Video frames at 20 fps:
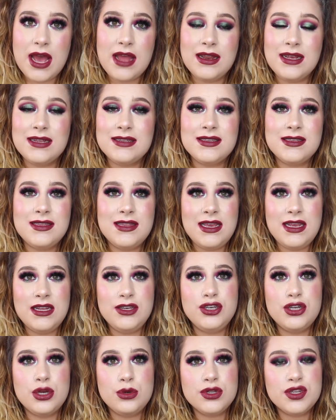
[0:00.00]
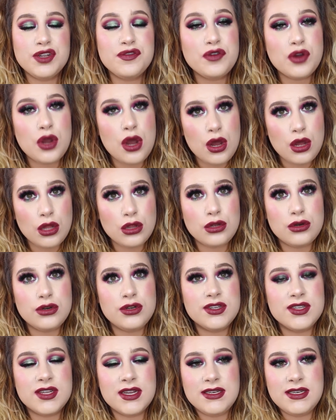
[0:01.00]
and it's the Dose of
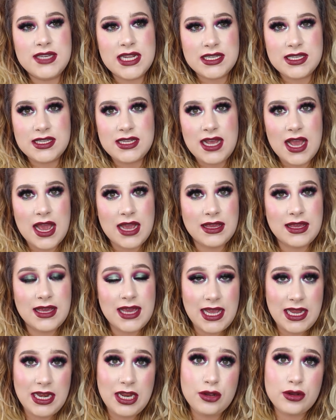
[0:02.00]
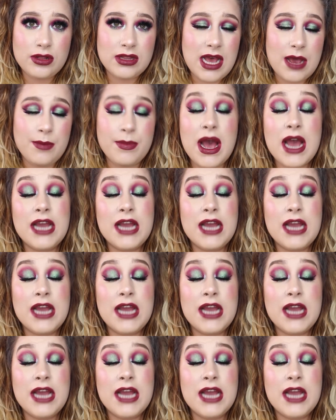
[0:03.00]
Colors Desi and Katie collab.